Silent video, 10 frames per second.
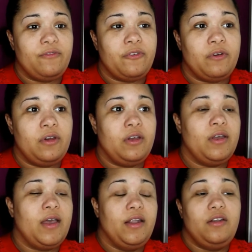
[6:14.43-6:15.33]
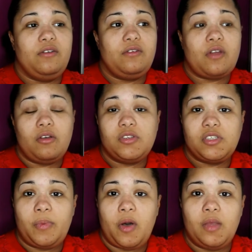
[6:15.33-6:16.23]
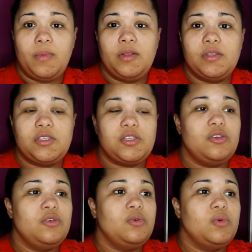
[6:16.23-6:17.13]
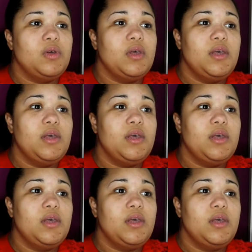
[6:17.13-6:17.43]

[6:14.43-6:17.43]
for a doctor's appointment to